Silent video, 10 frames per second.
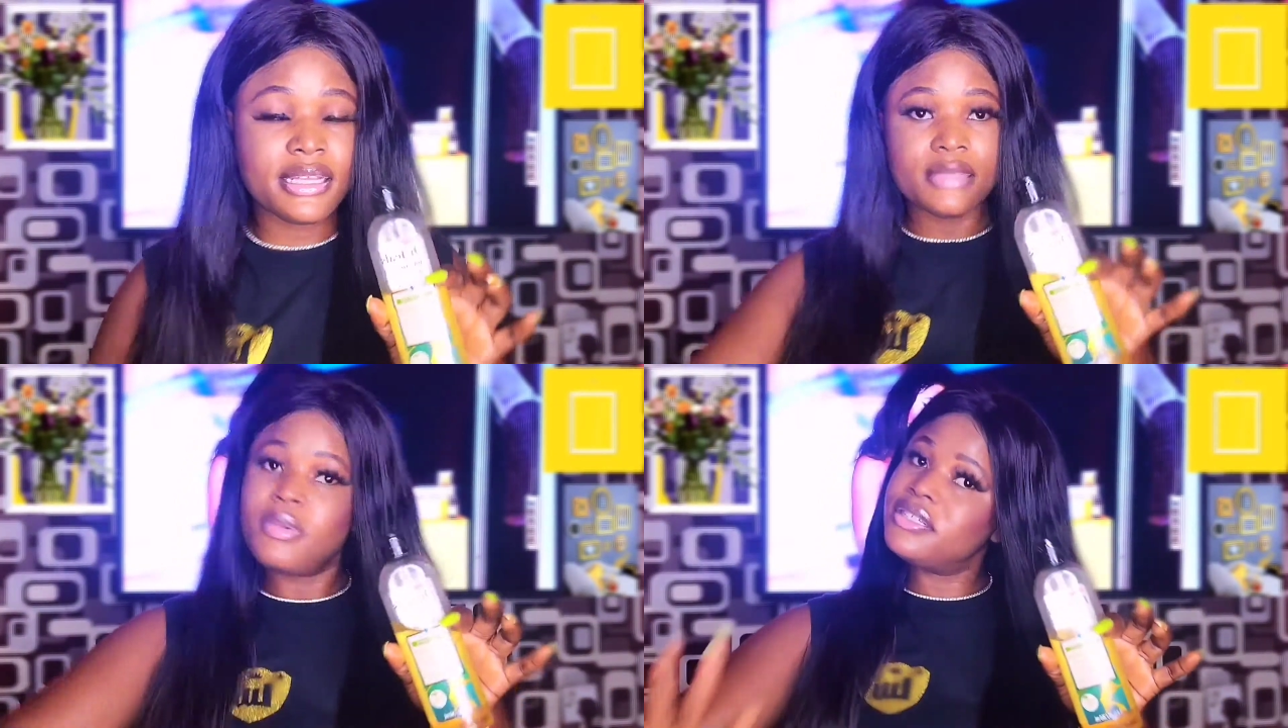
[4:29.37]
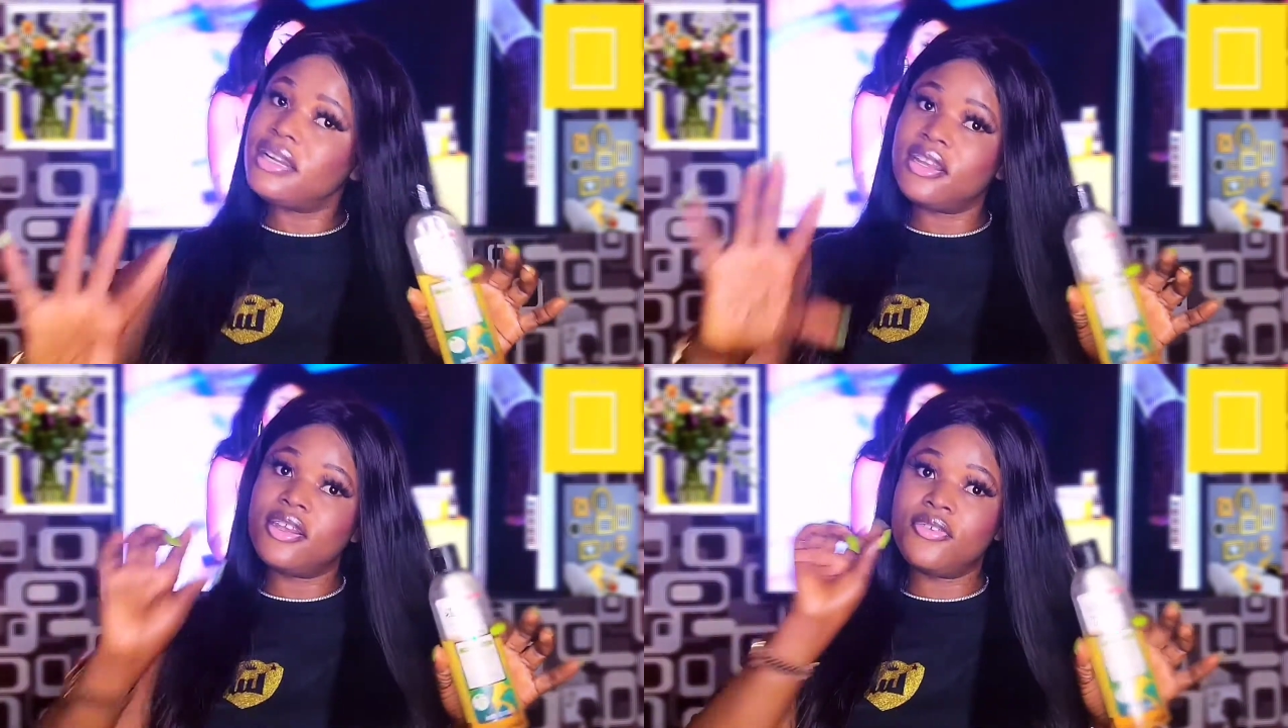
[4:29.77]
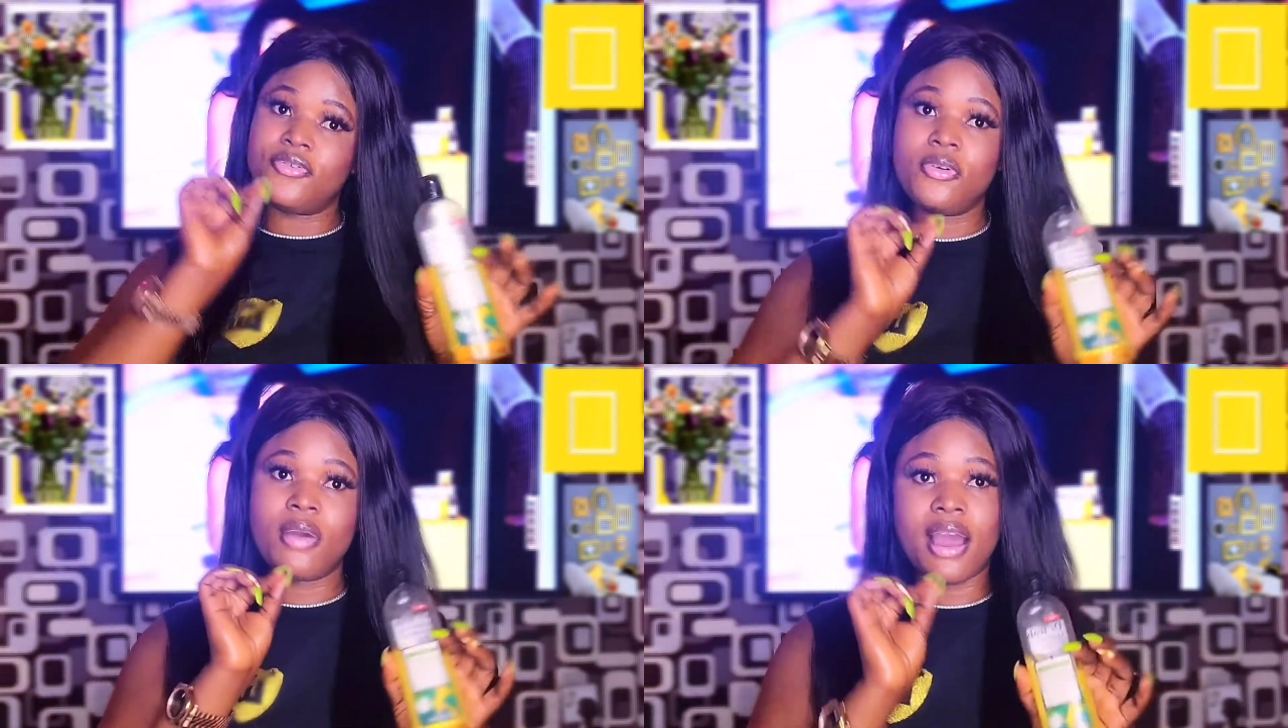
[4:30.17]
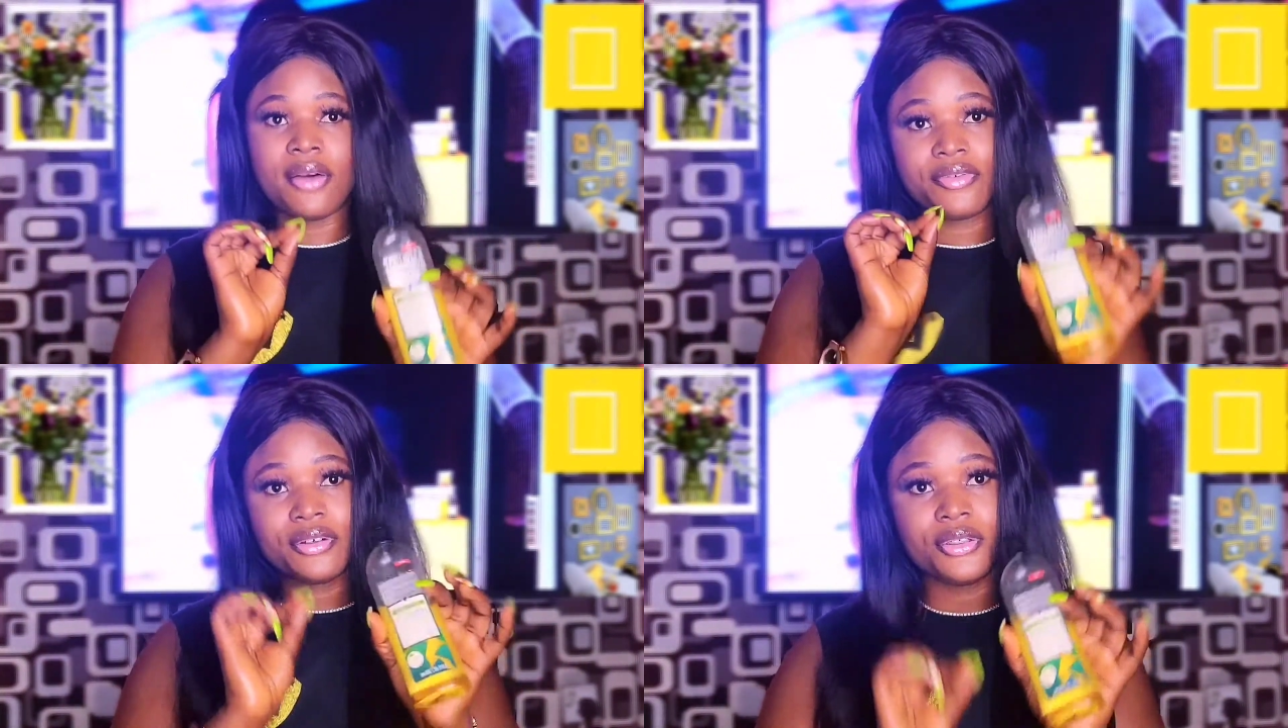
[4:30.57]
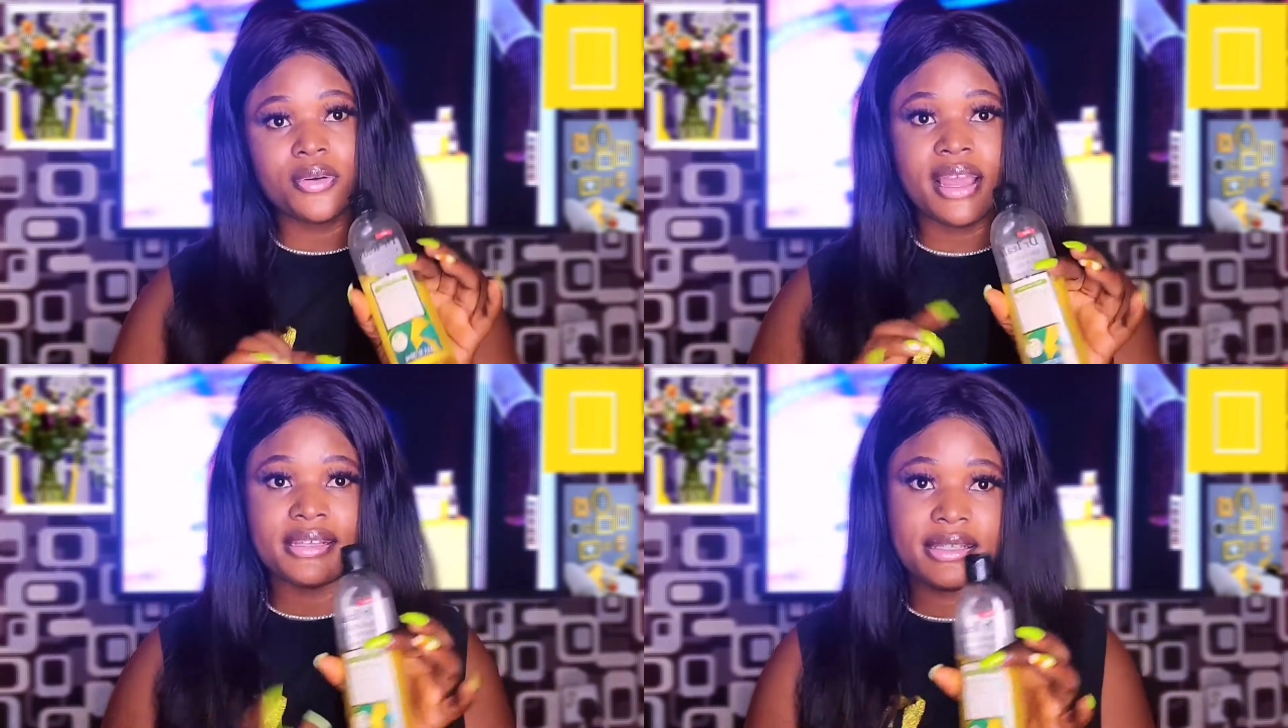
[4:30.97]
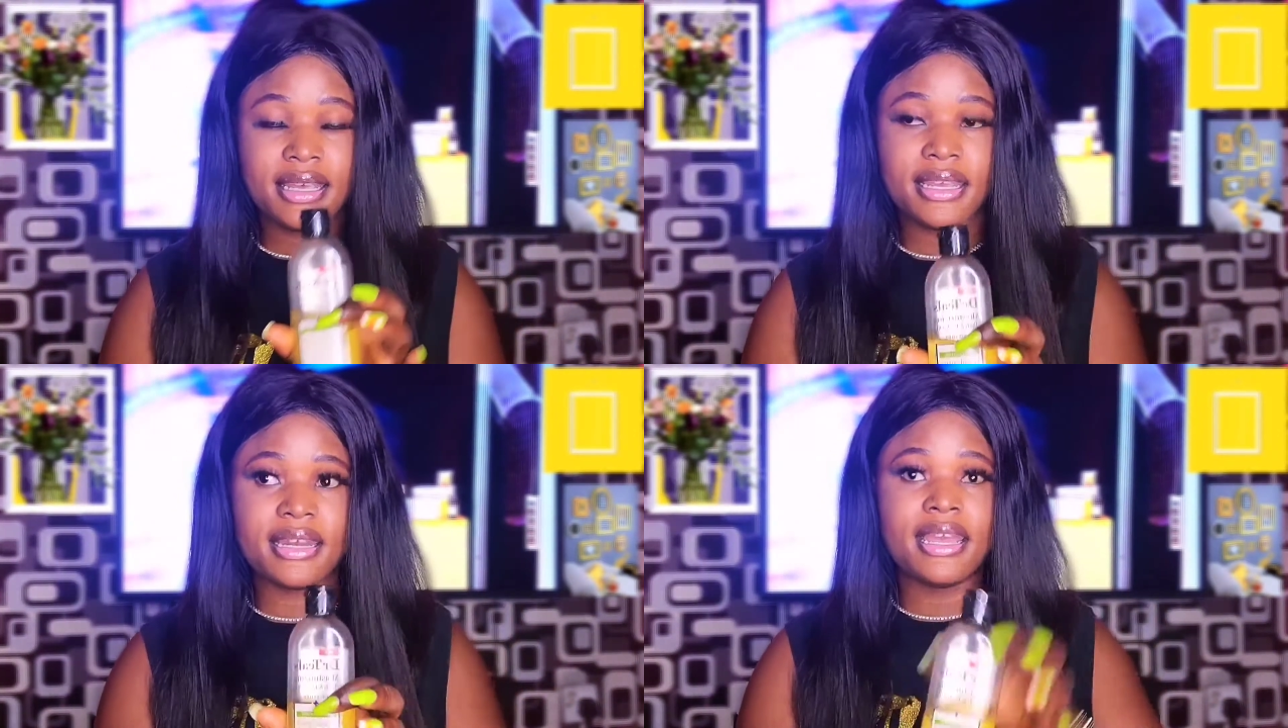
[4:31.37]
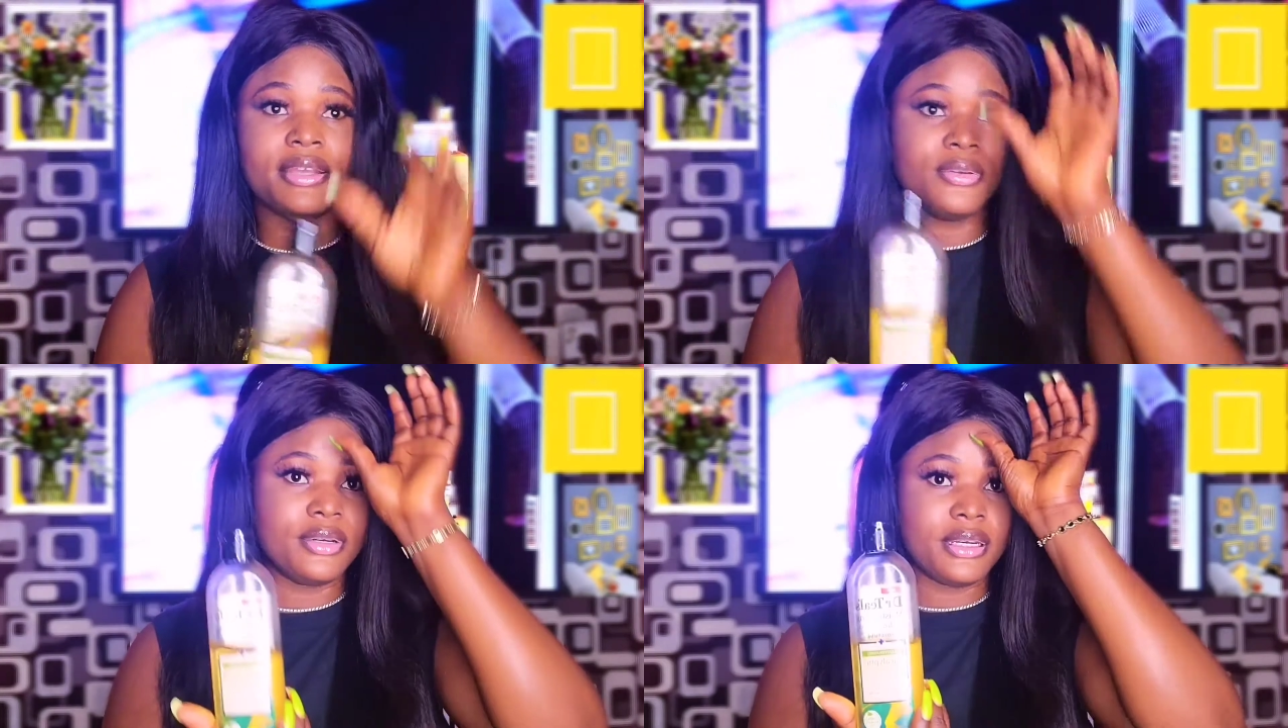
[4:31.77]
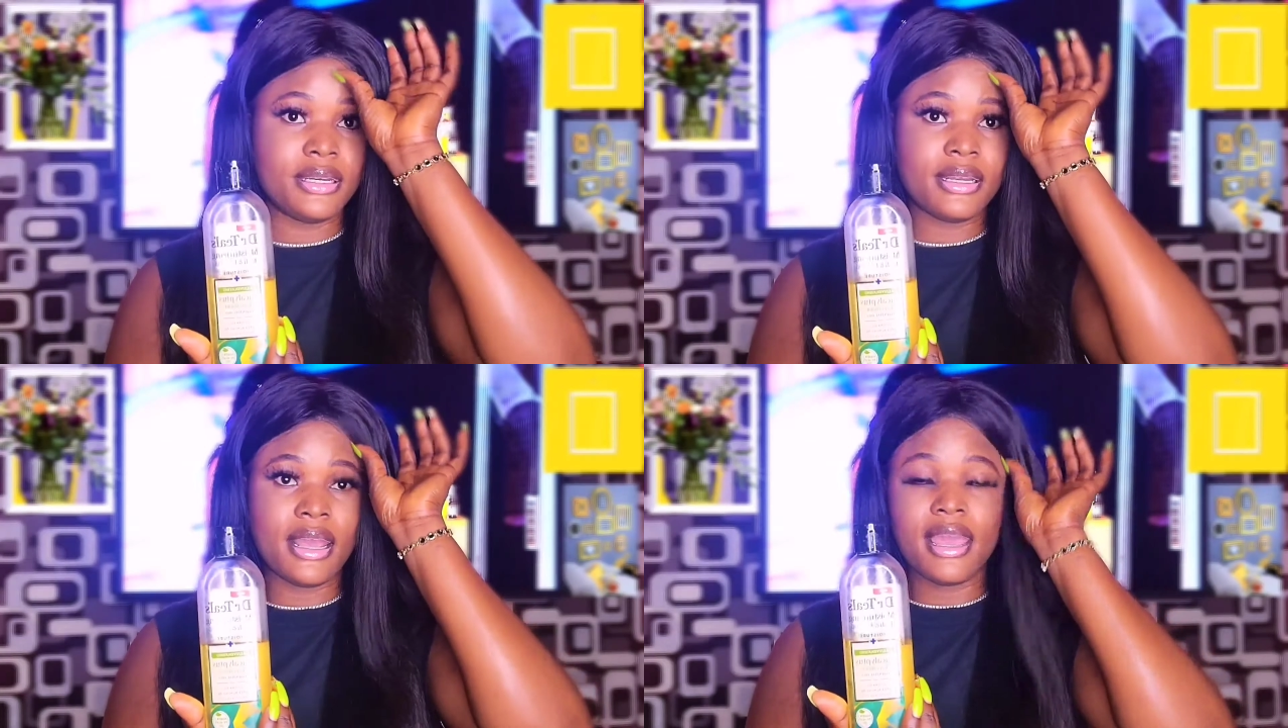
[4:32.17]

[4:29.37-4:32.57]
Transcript: especially if you have a dry skin and you need